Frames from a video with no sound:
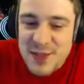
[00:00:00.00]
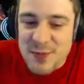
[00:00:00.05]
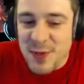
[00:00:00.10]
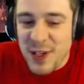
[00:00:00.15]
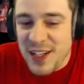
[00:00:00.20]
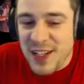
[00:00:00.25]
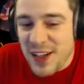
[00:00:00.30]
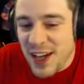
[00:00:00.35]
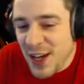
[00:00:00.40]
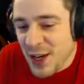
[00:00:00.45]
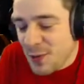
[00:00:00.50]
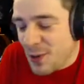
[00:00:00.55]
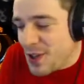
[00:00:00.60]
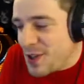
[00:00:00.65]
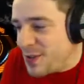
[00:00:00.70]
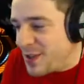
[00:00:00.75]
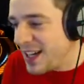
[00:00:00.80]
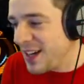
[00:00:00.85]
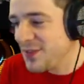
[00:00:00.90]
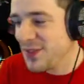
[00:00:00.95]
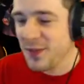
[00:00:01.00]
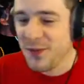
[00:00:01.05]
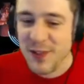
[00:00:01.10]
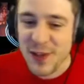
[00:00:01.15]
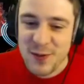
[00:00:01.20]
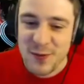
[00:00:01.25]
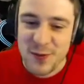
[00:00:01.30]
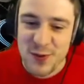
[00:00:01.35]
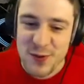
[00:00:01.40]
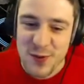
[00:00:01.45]
Why do we have the
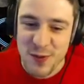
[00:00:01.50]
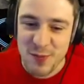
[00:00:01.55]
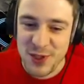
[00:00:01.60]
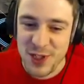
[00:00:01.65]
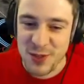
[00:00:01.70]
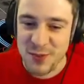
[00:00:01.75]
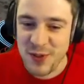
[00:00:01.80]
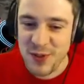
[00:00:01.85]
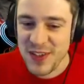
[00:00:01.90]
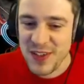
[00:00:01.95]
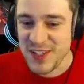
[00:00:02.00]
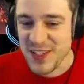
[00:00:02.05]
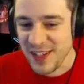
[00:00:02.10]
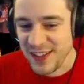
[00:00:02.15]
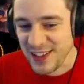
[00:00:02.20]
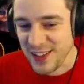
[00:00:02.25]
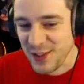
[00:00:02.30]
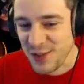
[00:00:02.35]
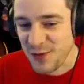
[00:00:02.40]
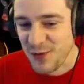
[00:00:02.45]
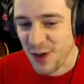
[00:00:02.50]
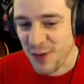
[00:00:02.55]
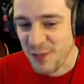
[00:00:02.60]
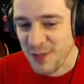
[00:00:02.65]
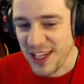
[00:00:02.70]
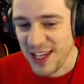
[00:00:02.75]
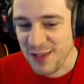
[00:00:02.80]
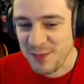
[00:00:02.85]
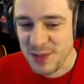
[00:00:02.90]
Federal Dropship if there's nothing to drop yet?